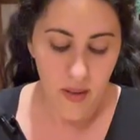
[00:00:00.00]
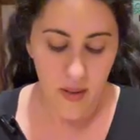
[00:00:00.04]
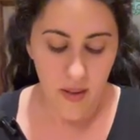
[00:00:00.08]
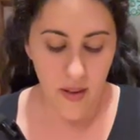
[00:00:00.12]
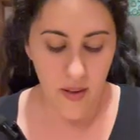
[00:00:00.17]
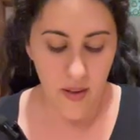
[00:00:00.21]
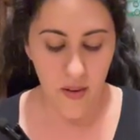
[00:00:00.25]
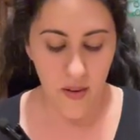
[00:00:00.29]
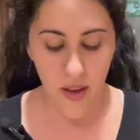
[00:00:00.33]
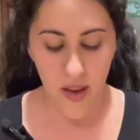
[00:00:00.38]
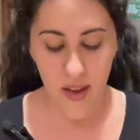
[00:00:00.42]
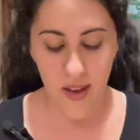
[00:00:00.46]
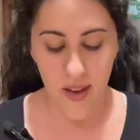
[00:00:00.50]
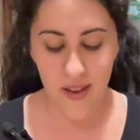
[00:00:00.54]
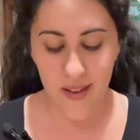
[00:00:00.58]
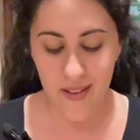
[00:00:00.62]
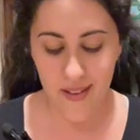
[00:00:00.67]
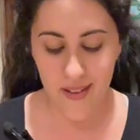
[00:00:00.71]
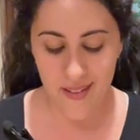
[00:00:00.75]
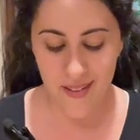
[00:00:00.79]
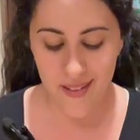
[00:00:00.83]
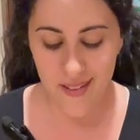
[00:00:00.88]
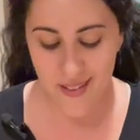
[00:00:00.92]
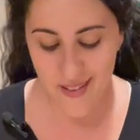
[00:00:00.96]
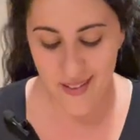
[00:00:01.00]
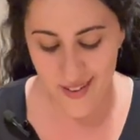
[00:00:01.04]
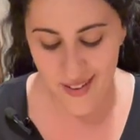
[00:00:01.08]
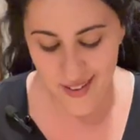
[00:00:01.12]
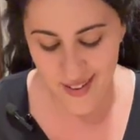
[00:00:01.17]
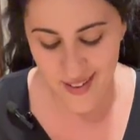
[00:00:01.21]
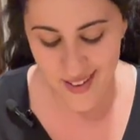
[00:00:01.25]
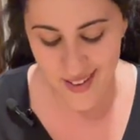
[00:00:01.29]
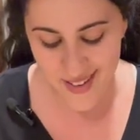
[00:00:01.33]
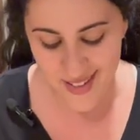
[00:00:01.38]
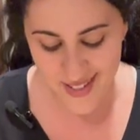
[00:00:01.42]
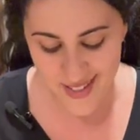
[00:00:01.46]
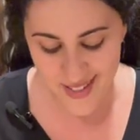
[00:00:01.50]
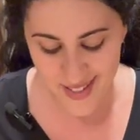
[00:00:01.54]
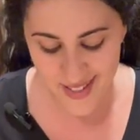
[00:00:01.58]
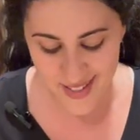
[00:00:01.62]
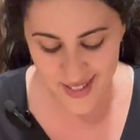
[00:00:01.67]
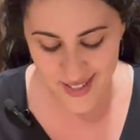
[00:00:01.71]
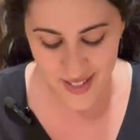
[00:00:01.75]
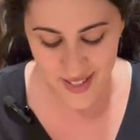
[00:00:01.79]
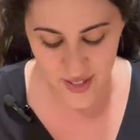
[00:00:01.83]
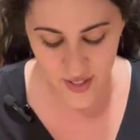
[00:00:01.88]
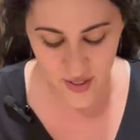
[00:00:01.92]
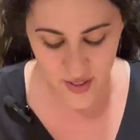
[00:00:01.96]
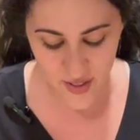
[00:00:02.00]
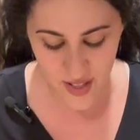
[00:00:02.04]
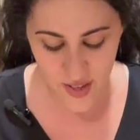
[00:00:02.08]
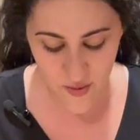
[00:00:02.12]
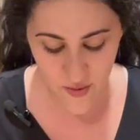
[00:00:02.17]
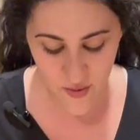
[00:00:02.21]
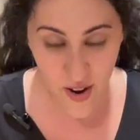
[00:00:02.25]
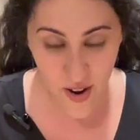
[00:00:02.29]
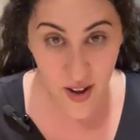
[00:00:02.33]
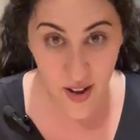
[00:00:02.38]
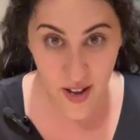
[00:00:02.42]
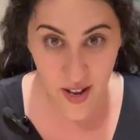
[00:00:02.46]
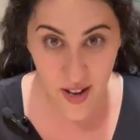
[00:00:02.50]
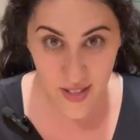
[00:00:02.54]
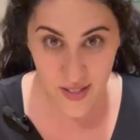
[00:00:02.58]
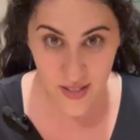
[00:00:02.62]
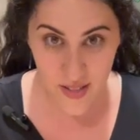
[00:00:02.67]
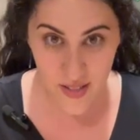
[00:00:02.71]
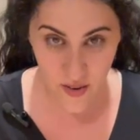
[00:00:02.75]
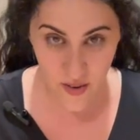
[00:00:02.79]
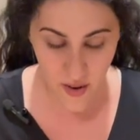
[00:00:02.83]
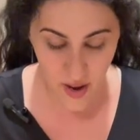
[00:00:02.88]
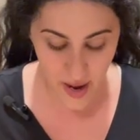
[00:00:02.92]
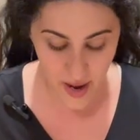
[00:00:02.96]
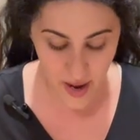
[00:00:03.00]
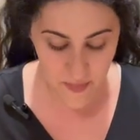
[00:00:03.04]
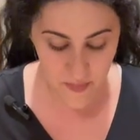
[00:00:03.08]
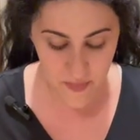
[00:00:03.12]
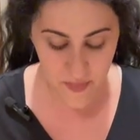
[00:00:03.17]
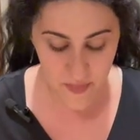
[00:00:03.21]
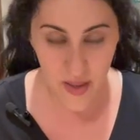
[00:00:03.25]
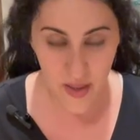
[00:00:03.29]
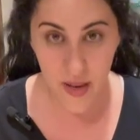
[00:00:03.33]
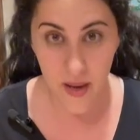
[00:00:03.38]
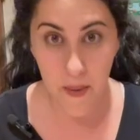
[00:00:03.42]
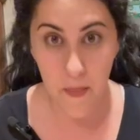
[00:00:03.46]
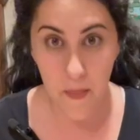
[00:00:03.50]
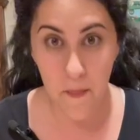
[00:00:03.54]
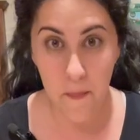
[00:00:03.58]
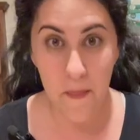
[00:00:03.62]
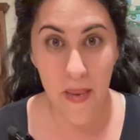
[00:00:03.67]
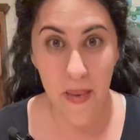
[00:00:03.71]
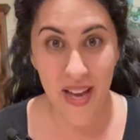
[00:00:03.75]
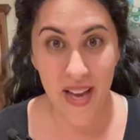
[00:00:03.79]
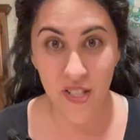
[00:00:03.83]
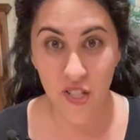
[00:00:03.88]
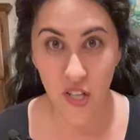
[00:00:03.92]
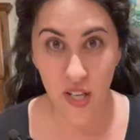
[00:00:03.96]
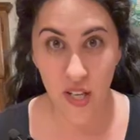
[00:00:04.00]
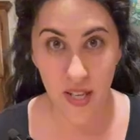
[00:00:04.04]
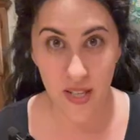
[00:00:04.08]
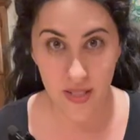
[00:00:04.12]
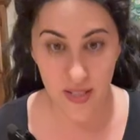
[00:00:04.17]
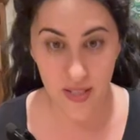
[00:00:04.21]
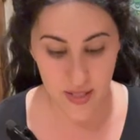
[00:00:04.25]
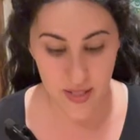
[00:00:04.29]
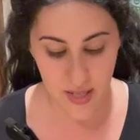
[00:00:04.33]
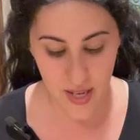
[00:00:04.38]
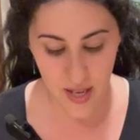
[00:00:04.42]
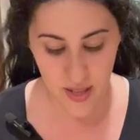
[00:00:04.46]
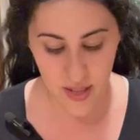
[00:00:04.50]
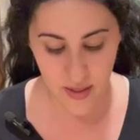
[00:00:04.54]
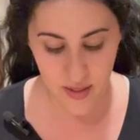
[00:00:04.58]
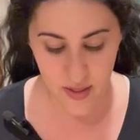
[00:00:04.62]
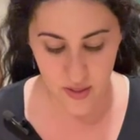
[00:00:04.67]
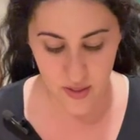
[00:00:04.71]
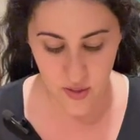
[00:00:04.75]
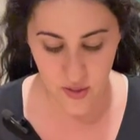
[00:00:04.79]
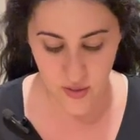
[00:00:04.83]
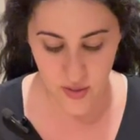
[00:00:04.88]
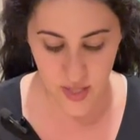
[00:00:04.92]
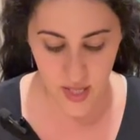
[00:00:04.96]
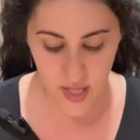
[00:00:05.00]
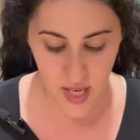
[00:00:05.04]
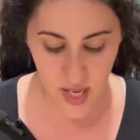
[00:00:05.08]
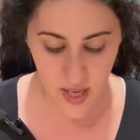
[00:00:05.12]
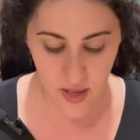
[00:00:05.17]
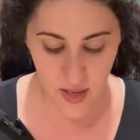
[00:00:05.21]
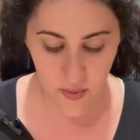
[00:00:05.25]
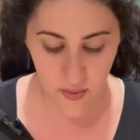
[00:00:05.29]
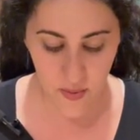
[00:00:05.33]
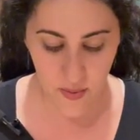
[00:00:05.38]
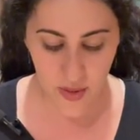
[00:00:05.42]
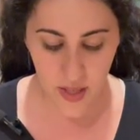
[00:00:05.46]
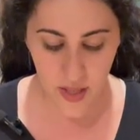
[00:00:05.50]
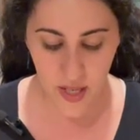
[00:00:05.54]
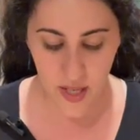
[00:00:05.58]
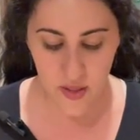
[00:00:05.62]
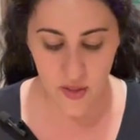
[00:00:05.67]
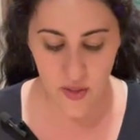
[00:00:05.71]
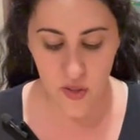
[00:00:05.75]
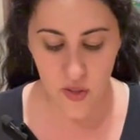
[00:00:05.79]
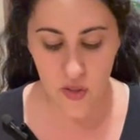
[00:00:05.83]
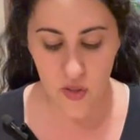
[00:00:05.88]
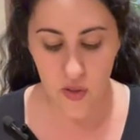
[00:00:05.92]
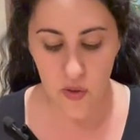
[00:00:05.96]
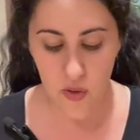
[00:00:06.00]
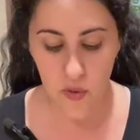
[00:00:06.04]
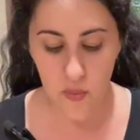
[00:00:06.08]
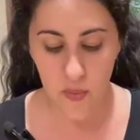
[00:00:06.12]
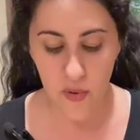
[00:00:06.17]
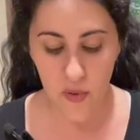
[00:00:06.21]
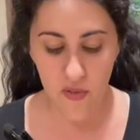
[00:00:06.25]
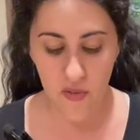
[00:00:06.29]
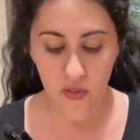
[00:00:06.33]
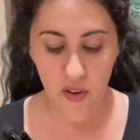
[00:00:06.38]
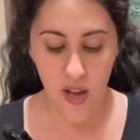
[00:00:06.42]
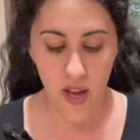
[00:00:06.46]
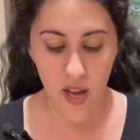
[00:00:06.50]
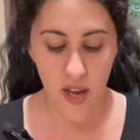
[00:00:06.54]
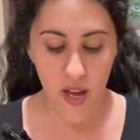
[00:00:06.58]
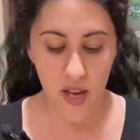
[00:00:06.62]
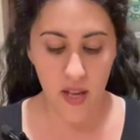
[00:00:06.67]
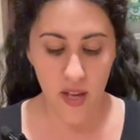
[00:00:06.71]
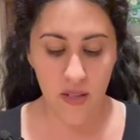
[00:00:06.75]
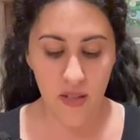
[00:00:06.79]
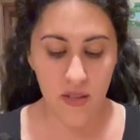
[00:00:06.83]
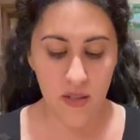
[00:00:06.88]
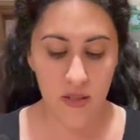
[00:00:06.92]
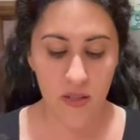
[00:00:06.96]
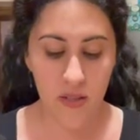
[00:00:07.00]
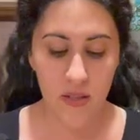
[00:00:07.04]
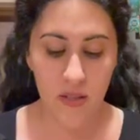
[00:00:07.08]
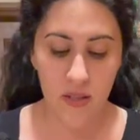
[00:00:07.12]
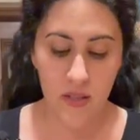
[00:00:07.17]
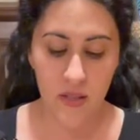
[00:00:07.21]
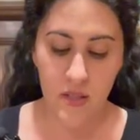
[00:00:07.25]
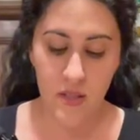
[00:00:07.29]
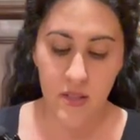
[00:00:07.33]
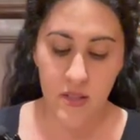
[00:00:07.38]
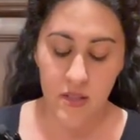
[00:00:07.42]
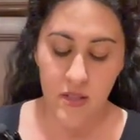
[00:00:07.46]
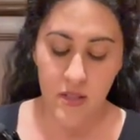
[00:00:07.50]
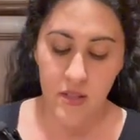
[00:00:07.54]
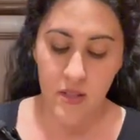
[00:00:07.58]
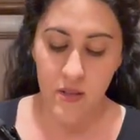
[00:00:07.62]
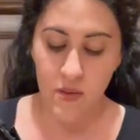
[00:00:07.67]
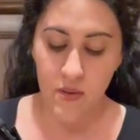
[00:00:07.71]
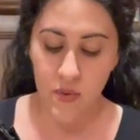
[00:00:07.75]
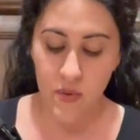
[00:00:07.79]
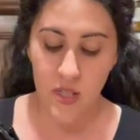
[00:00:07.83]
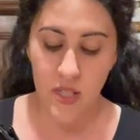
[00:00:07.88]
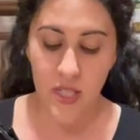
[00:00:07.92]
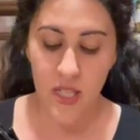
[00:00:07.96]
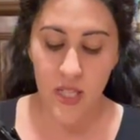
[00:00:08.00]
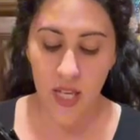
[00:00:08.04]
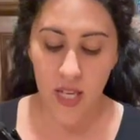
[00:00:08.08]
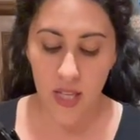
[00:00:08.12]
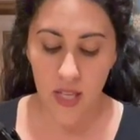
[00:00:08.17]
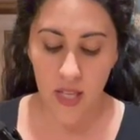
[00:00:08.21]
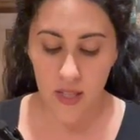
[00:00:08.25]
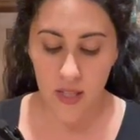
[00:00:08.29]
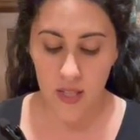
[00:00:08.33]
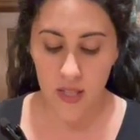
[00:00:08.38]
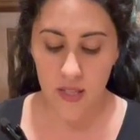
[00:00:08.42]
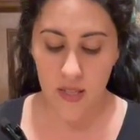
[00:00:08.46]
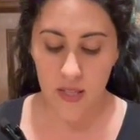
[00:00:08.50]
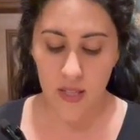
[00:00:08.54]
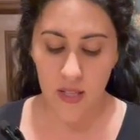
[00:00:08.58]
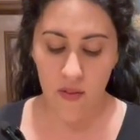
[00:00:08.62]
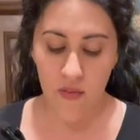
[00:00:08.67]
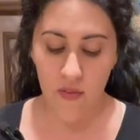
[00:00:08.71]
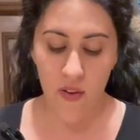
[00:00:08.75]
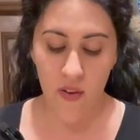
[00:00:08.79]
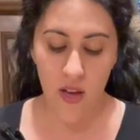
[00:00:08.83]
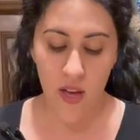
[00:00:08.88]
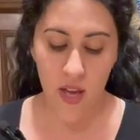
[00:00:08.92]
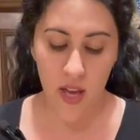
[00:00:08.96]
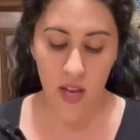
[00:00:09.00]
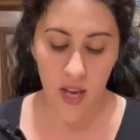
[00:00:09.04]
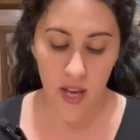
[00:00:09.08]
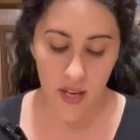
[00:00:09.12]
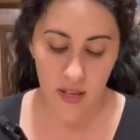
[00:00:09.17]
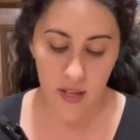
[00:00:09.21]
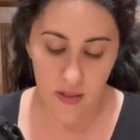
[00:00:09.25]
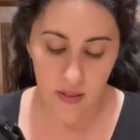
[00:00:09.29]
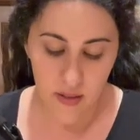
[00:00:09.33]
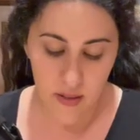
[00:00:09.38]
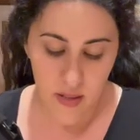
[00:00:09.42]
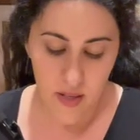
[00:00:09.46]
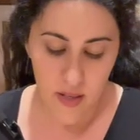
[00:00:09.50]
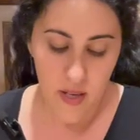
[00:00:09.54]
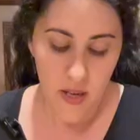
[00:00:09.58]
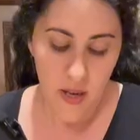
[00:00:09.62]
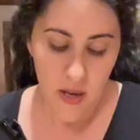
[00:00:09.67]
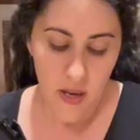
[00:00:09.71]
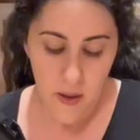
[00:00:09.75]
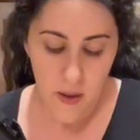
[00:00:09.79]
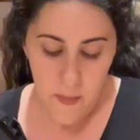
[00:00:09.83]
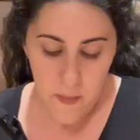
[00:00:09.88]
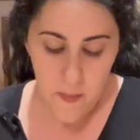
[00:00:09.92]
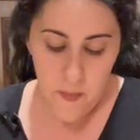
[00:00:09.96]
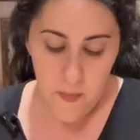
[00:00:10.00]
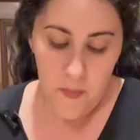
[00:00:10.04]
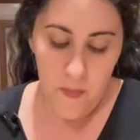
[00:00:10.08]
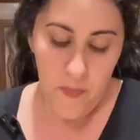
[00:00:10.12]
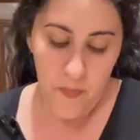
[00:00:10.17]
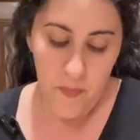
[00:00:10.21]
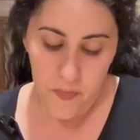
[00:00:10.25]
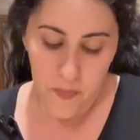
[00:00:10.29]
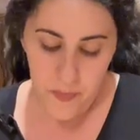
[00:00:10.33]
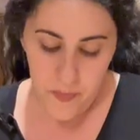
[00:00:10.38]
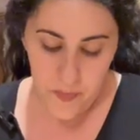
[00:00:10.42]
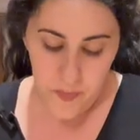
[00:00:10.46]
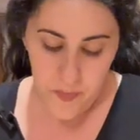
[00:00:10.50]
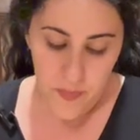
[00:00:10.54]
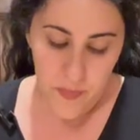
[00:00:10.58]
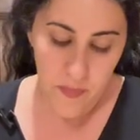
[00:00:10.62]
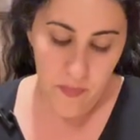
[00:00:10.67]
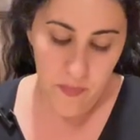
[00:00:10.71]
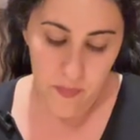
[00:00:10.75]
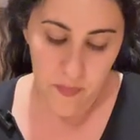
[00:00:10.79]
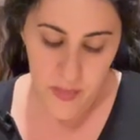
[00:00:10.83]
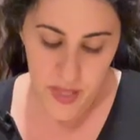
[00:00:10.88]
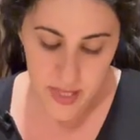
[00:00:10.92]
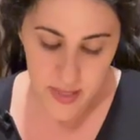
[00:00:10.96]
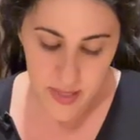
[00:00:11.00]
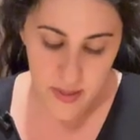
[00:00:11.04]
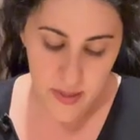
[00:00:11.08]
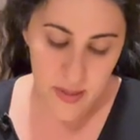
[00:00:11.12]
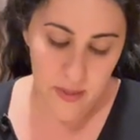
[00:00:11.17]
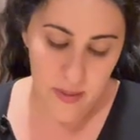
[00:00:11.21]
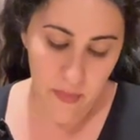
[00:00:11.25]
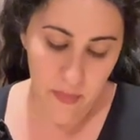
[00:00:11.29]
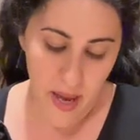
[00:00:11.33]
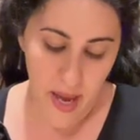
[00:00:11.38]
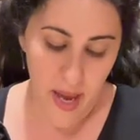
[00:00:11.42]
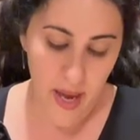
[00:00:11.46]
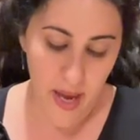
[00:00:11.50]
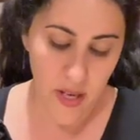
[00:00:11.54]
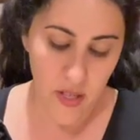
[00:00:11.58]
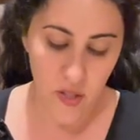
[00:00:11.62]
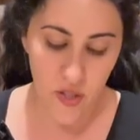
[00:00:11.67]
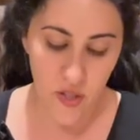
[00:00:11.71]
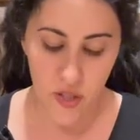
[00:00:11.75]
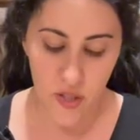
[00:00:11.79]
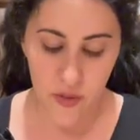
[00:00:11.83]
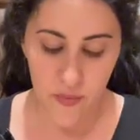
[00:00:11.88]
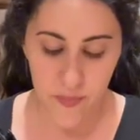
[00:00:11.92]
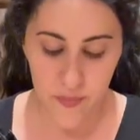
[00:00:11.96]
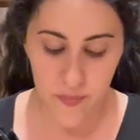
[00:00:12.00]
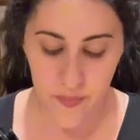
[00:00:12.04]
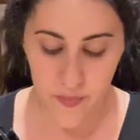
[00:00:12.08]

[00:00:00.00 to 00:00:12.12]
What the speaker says: okay. It's essentially raw, so I'm mashing it to death. Did you see? We want like a super fine, ridiculously fine mince mash.